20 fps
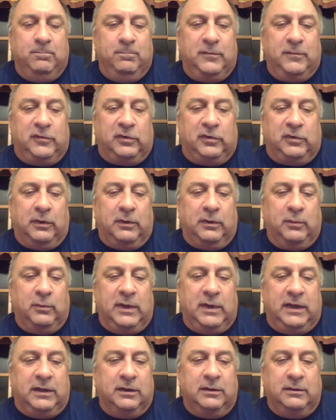so that
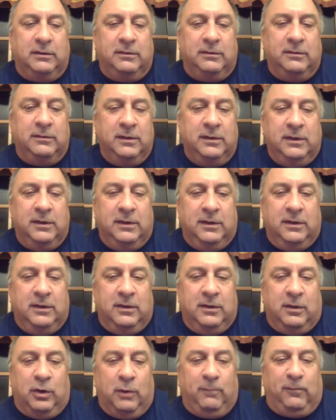we can
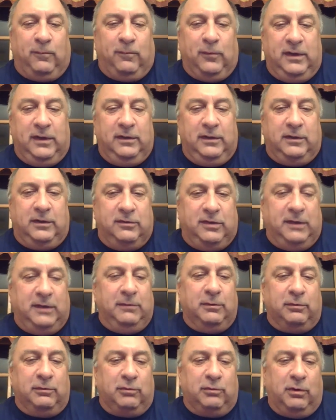hopefully
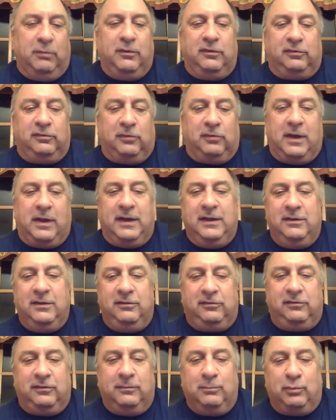continue to grow this
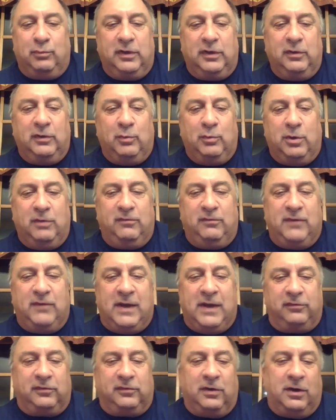audience and bring the word of
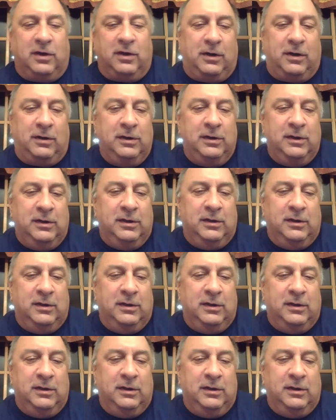NASCAR